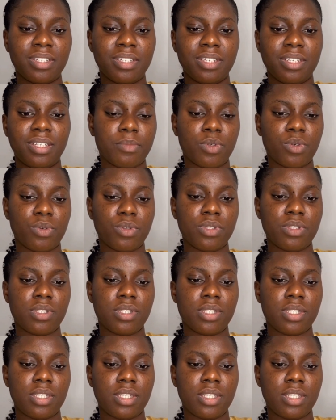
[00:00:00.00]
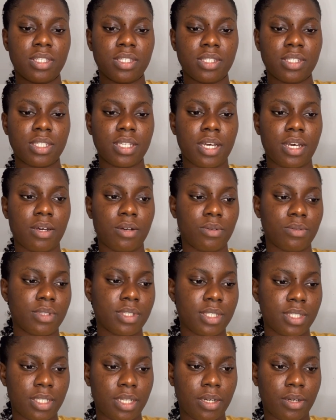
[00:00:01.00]
I'm going to take this out
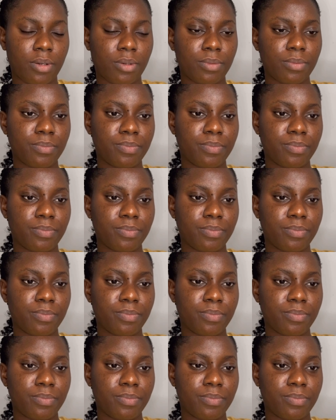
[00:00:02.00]
now.